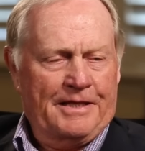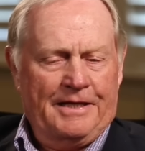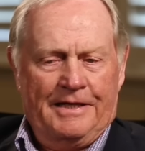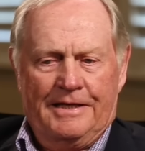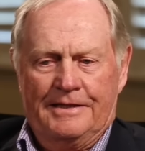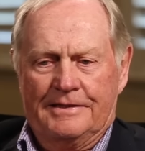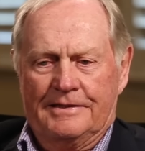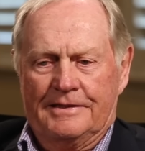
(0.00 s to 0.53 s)

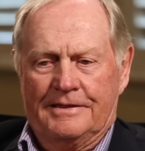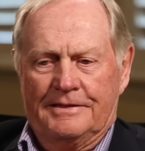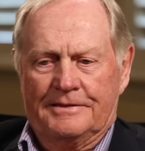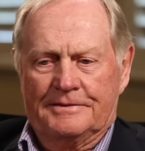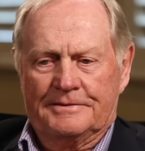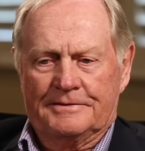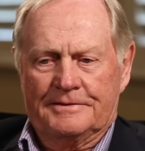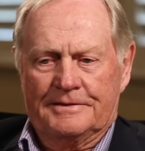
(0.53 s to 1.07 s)
And
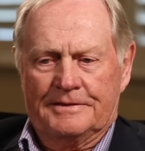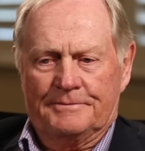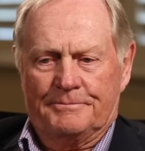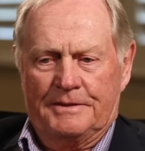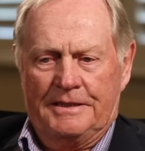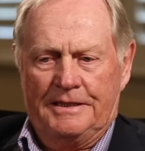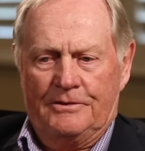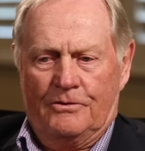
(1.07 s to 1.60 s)

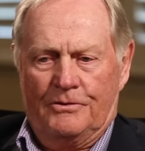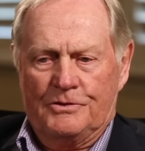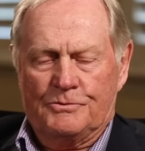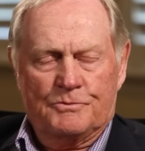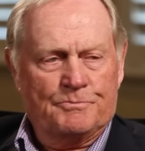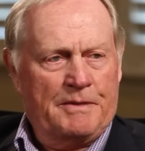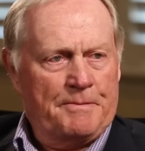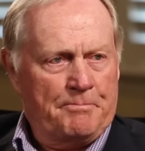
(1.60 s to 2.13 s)
but he
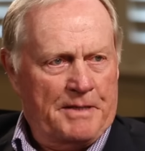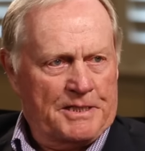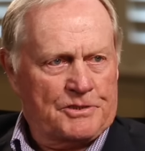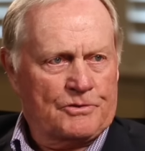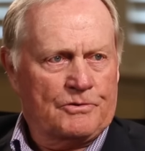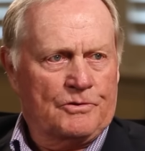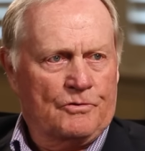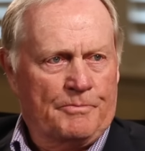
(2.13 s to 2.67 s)
always was my
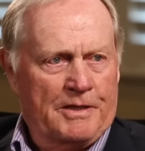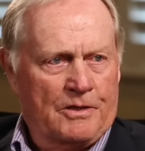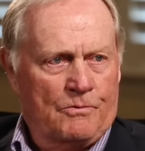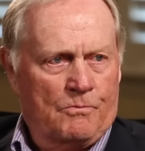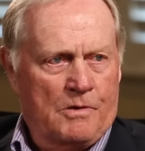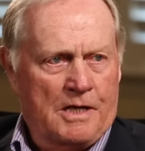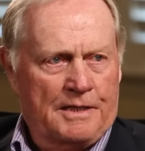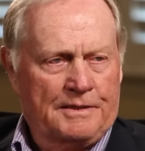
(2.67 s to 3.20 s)
mentor no
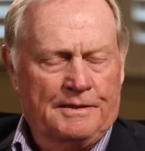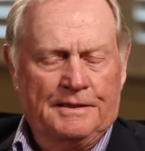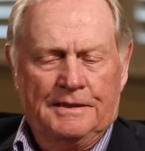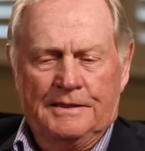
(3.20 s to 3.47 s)
matter what.